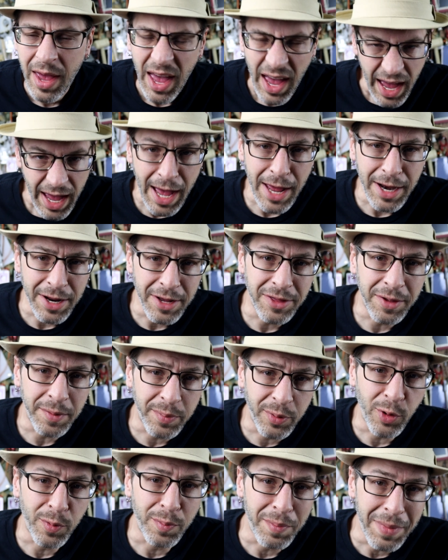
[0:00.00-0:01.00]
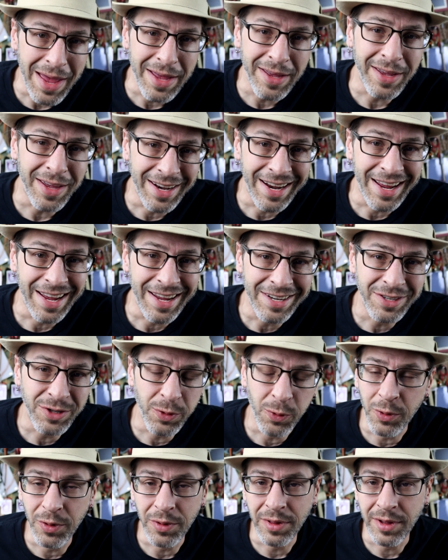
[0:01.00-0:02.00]
Adding the permanganate
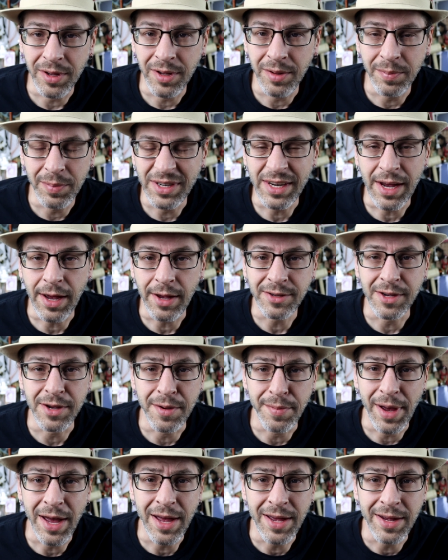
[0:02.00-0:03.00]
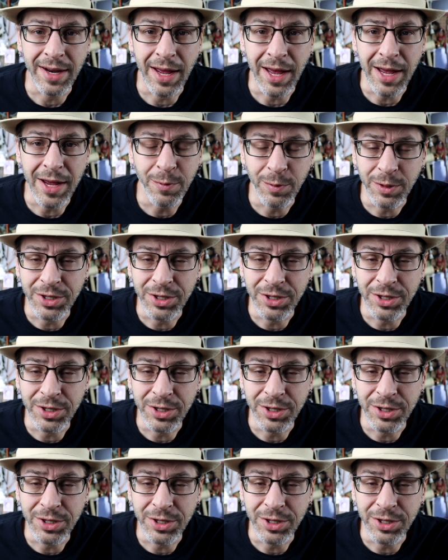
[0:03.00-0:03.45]
or the potassium iodide,